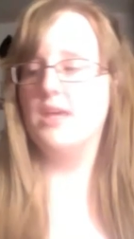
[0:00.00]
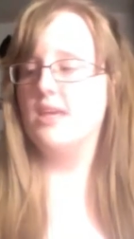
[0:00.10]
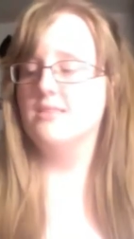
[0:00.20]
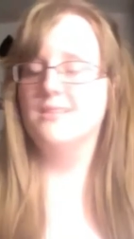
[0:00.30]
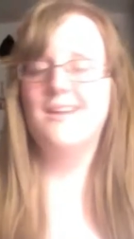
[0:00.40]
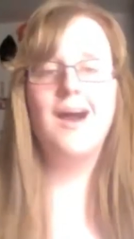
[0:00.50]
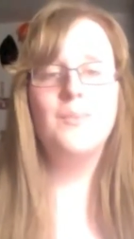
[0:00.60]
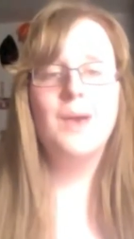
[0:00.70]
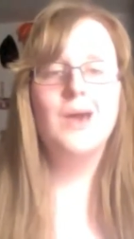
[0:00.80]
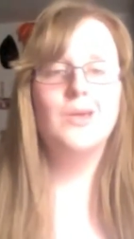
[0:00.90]
like, it's a
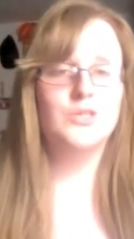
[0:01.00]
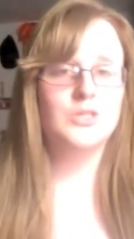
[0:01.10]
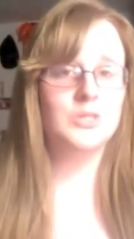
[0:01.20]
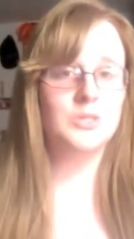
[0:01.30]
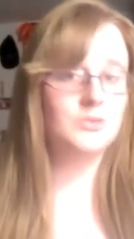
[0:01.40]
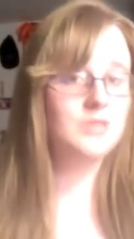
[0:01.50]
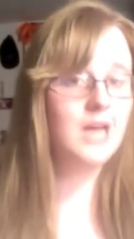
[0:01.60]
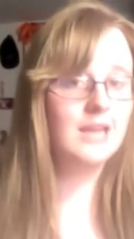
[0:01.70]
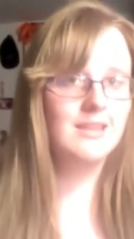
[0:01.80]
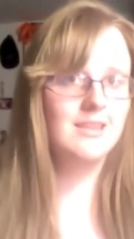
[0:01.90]
cop-out, you shouldn't do a
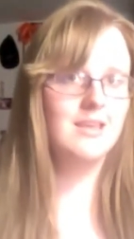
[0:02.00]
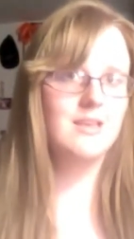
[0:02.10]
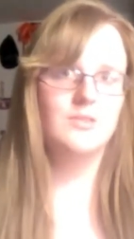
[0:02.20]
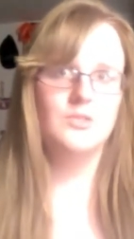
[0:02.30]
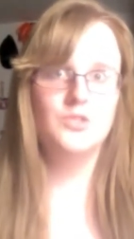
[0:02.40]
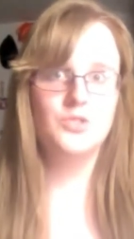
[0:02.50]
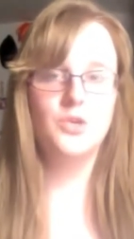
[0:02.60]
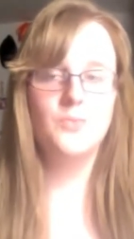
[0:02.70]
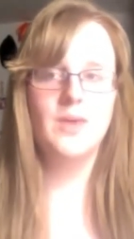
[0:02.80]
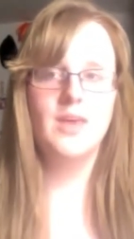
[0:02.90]
diet like this, it's
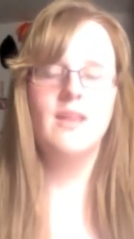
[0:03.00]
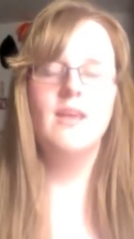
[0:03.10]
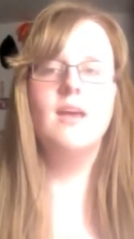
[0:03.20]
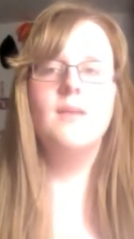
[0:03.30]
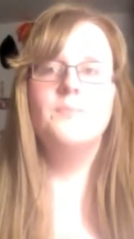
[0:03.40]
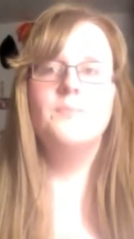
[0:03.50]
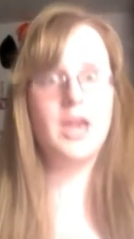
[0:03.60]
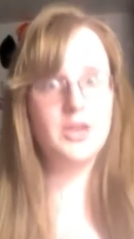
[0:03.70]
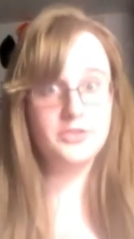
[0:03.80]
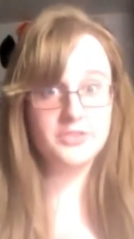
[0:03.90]
stupid,
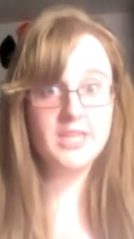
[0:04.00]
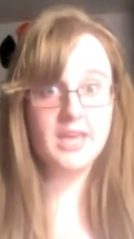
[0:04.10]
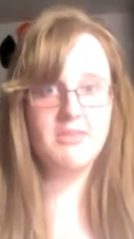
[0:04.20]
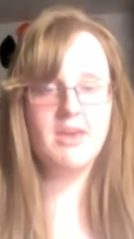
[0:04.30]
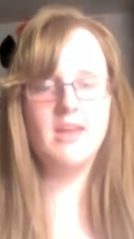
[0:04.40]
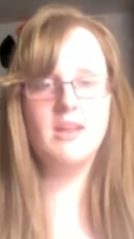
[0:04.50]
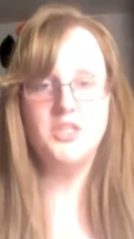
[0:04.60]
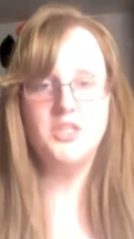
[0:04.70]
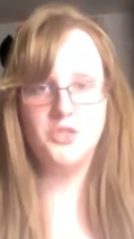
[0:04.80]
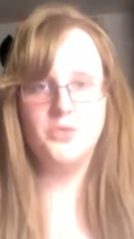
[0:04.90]
I understand that, and I
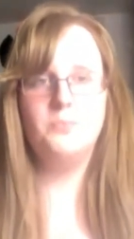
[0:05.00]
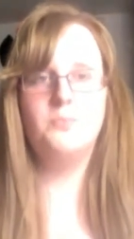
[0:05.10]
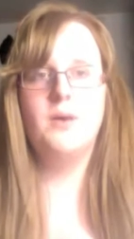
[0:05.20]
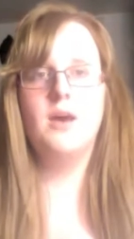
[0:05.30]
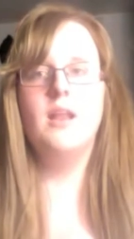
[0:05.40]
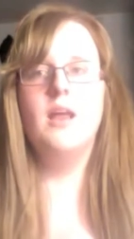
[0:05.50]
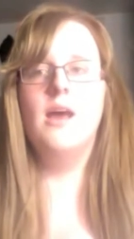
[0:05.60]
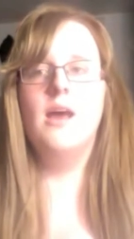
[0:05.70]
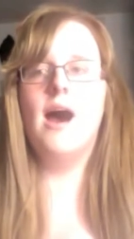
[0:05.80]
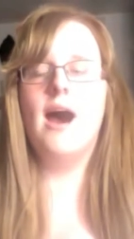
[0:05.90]
do. But
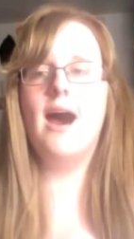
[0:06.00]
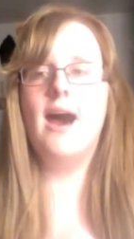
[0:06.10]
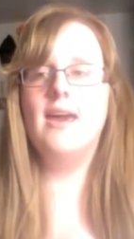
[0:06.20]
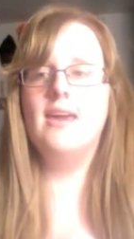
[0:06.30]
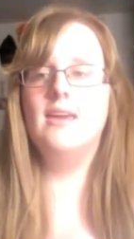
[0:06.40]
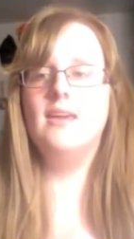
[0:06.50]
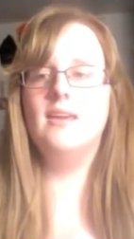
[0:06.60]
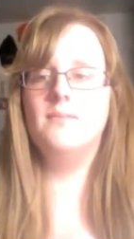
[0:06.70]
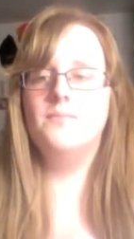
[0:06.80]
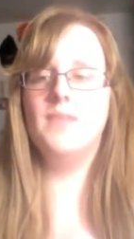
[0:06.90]

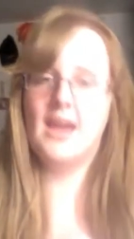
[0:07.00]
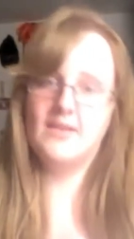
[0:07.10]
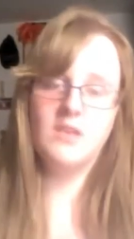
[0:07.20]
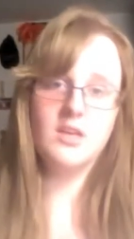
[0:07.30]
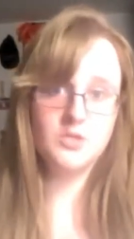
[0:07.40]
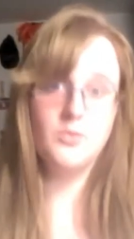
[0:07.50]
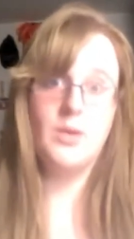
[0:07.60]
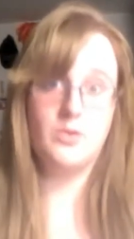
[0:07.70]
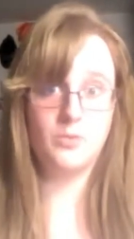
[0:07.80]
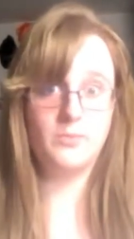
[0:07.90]
I have lost
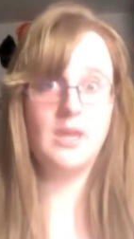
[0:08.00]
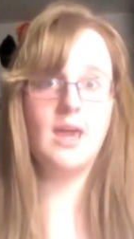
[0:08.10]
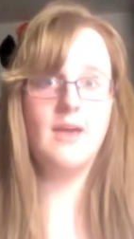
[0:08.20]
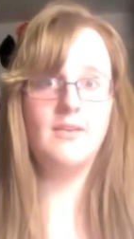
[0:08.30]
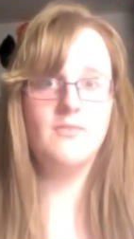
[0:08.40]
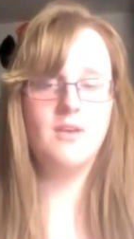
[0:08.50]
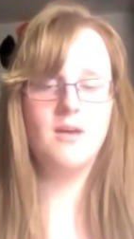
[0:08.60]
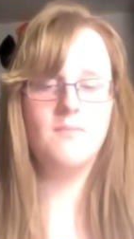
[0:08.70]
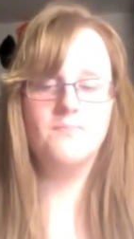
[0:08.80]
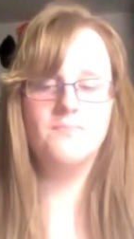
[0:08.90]
weight normally.
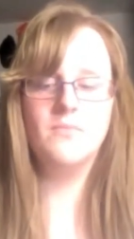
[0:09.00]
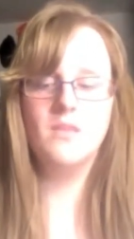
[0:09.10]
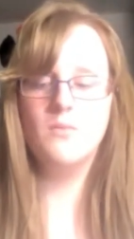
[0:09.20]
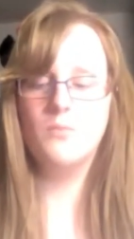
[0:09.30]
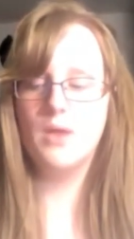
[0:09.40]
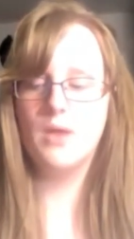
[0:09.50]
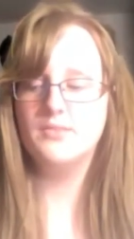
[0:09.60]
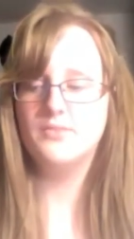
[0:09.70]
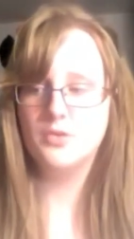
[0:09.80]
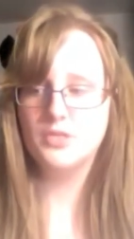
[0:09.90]
When I
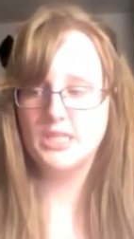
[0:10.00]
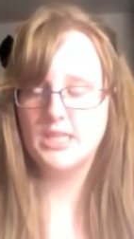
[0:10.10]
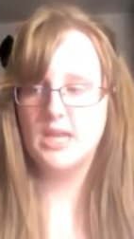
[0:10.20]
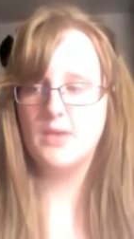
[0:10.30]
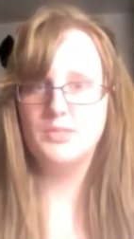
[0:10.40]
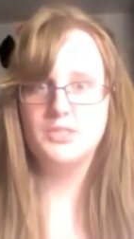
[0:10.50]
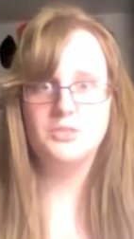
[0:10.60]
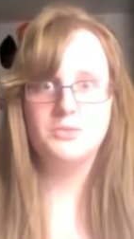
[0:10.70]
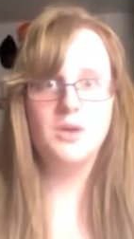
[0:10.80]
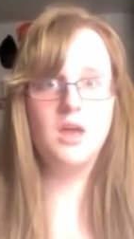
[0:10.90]
was 14, I went
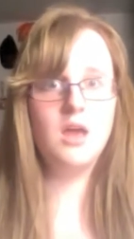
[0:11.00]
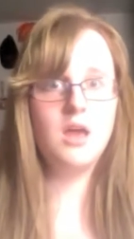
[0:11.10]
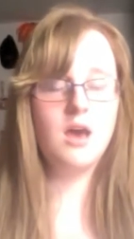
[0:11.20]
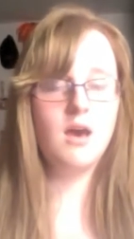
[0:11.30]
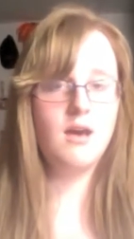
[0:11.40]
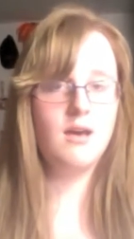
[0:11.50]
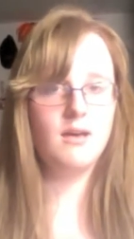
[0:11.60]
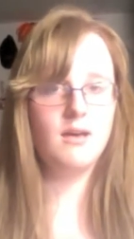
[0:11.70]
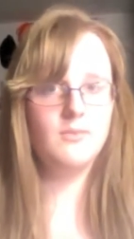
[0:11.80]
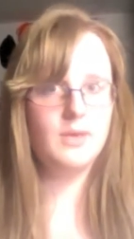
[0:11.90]
to
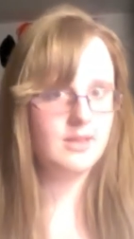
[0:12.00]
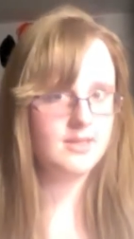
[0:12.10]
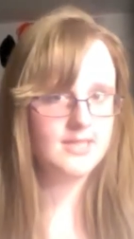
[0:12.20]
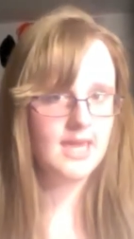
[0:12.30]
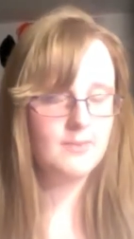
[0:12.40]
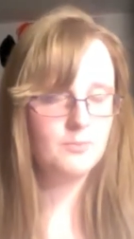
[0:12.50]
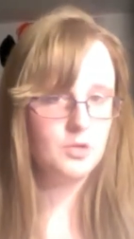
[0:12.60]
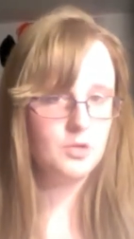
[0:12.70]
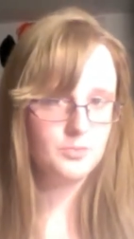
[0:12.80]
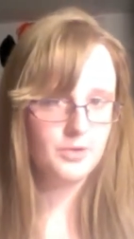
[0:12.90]
weight loss camp,
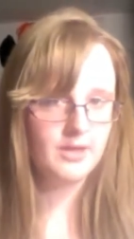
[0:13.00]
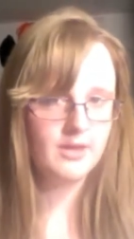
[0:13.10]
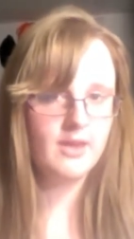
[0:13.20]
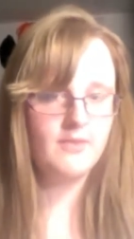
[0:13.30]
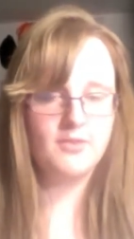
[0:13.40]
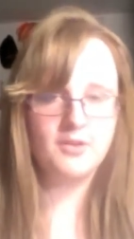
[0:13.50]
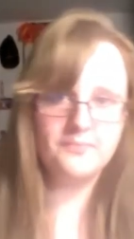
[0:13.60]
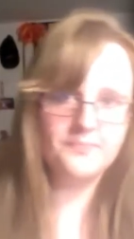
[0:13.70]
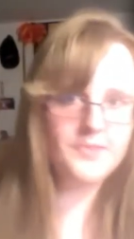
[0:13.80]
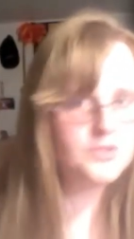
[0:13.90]
Wellspring, if
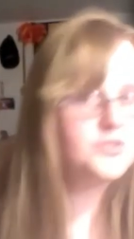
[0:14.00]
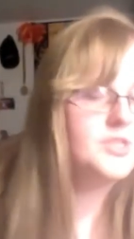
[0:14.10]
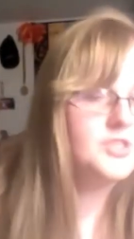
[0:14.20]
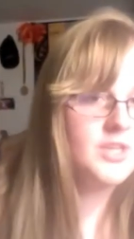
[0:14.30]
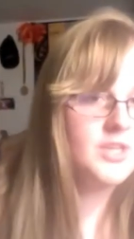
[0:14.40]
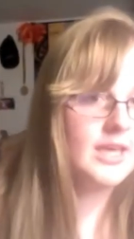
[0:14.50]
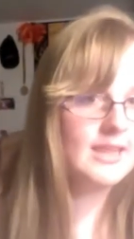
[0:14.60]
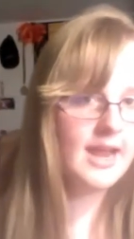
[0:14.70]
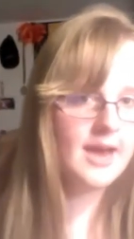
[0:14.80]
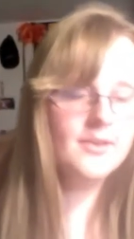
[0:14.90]
you're interested in checking
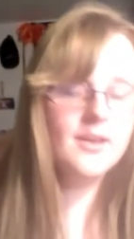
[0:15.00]
that out.